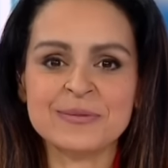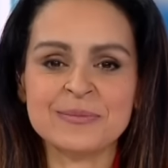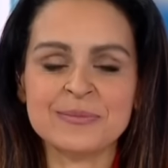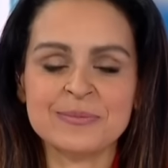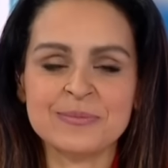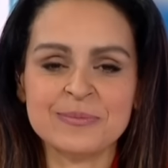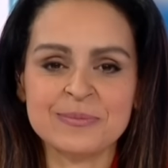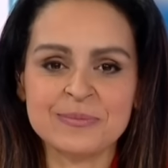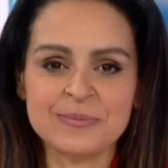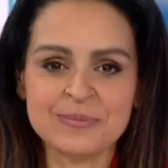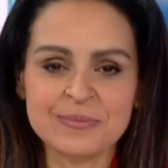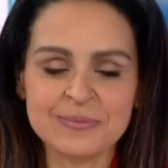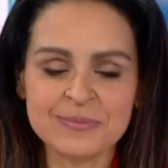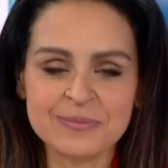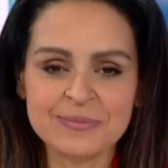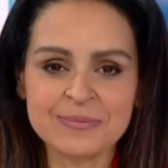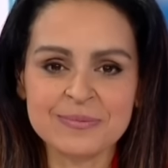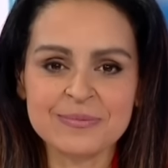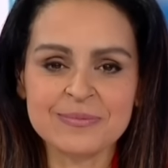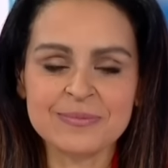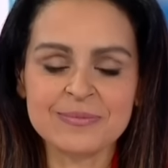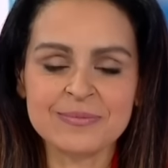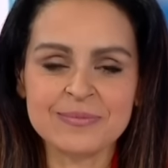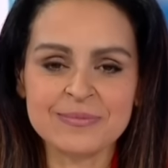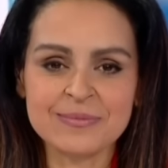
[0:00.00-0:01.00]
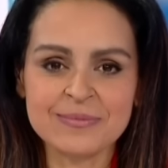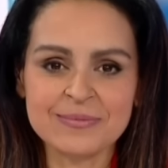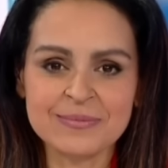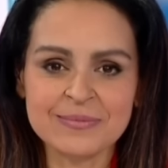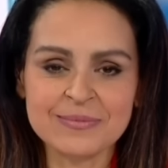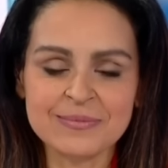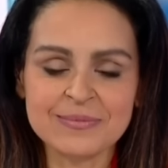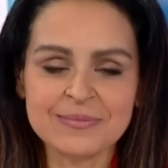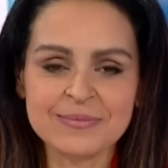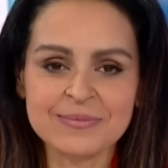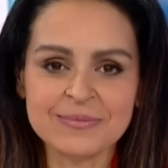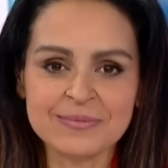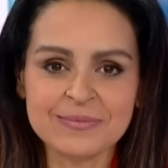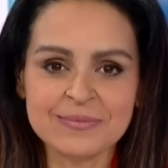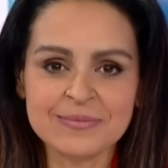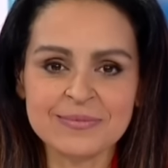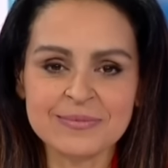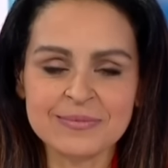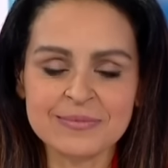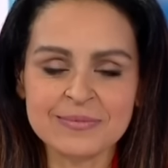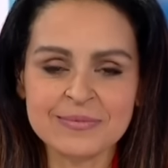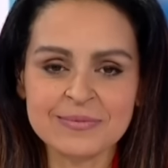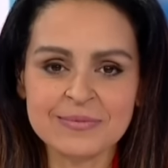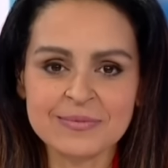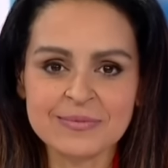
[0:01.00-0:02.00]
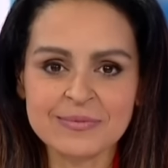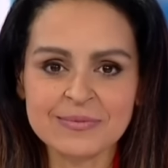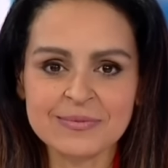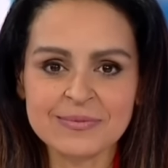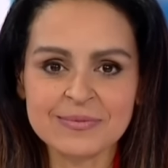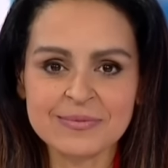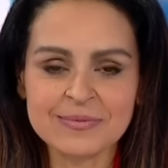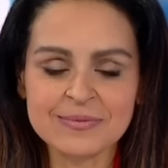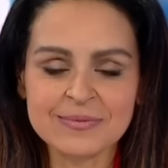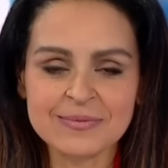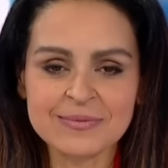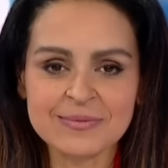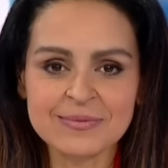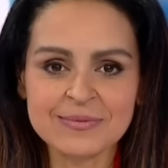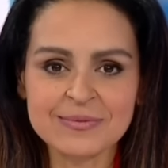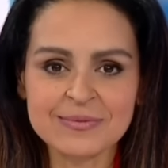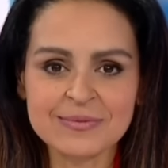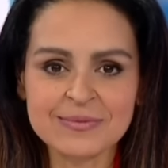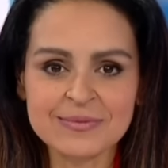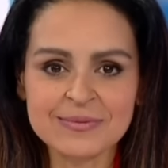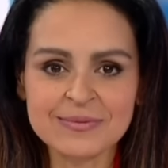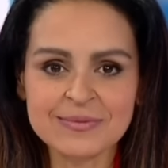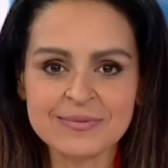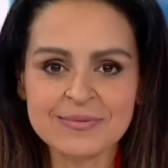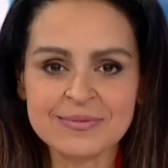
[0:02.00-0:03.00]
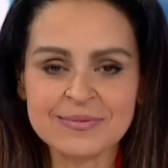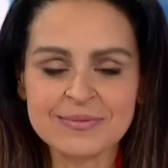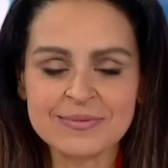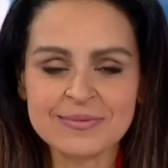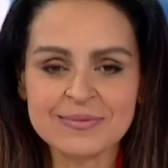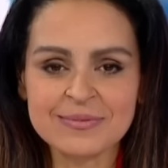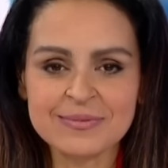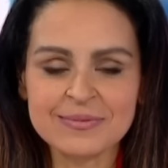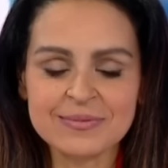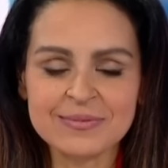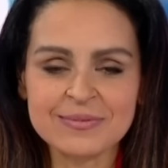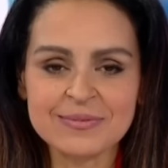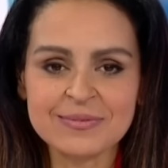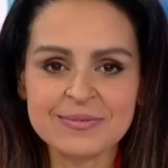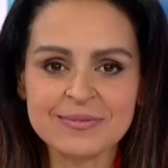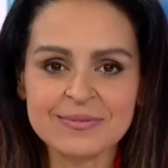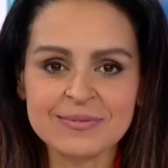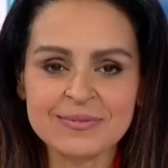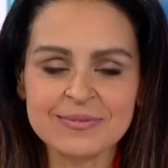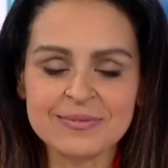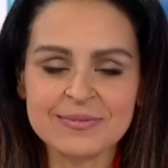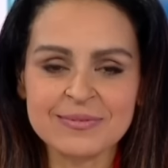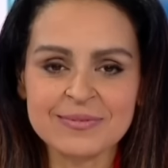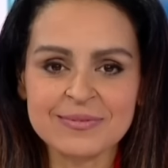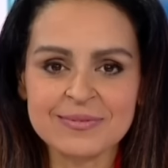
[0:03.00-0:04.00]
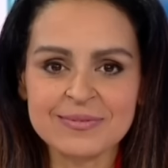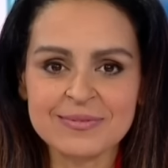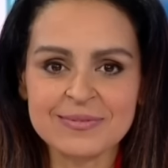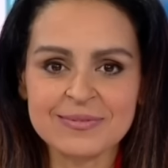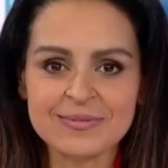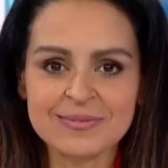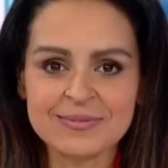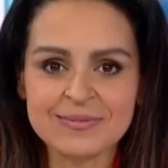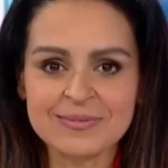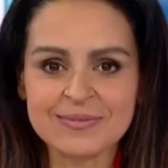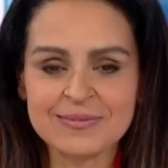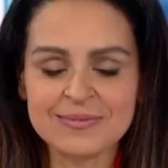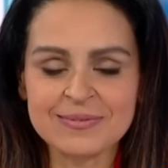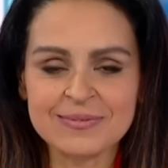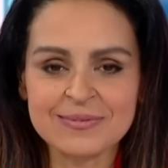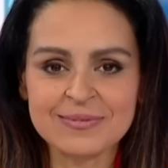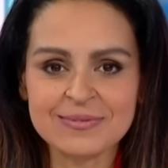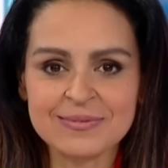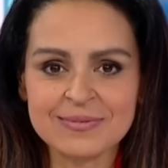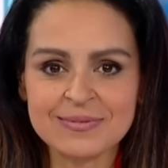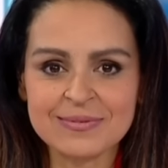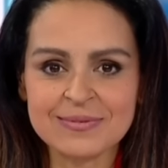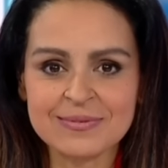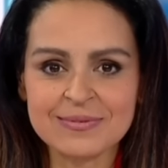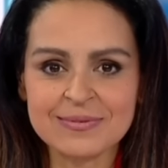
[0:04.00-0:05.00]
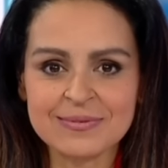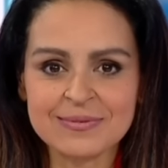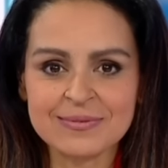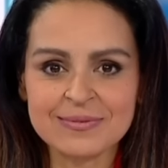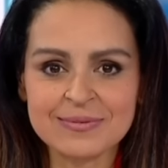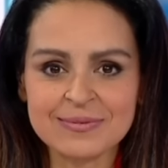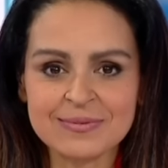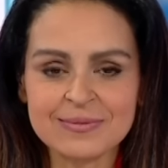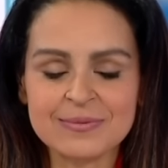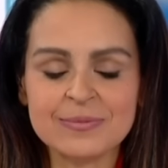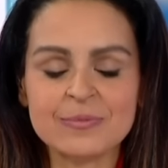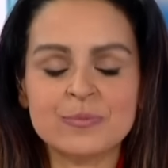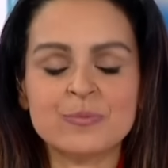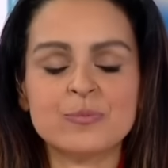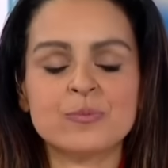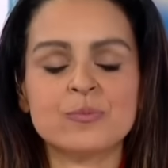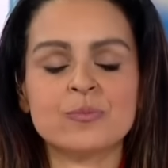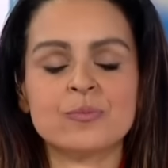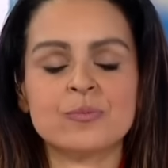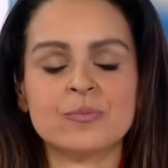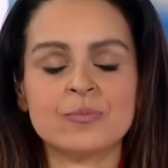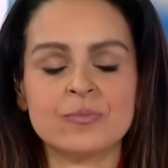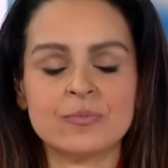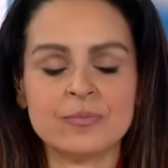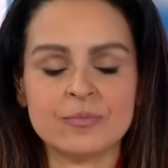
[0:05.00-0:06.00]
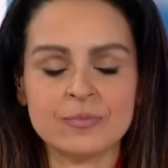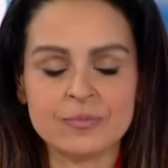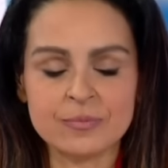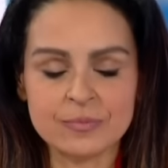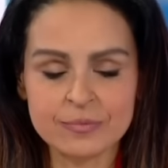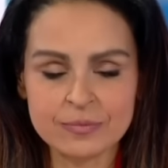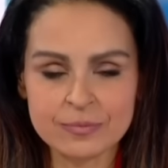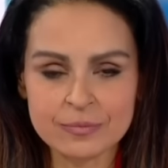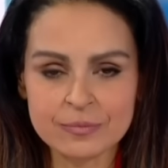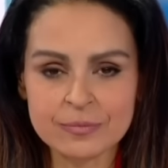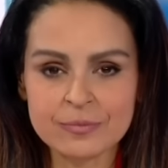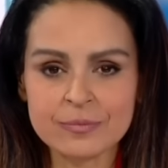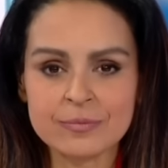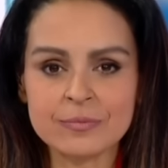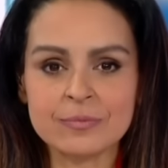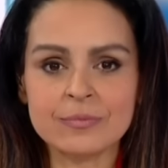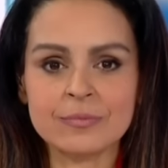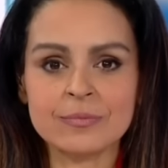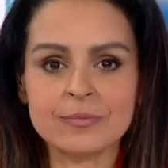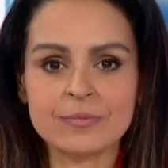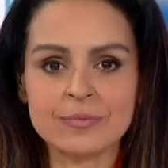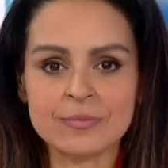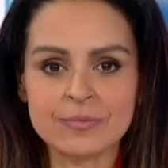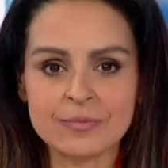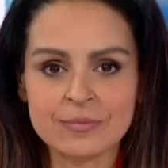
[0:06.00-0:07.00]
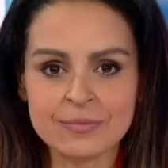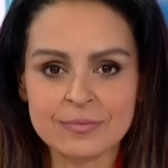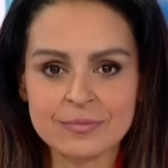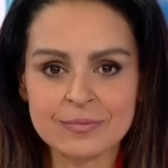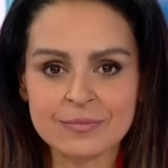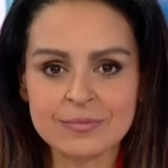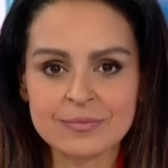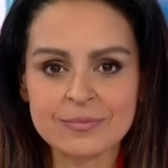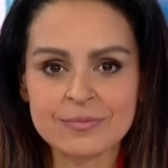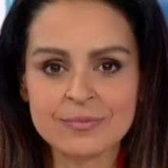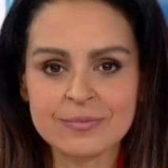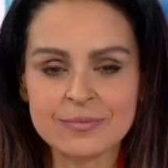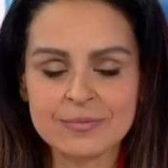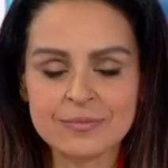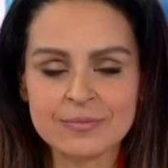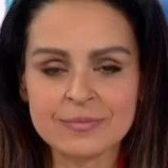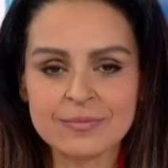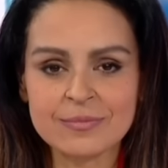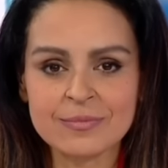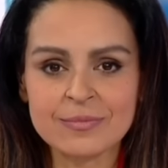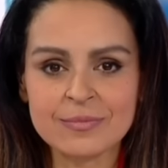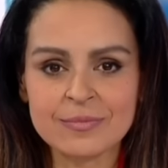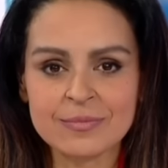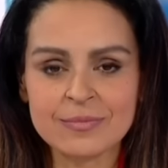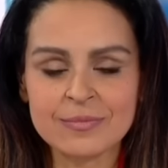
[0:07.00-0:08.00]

(silent)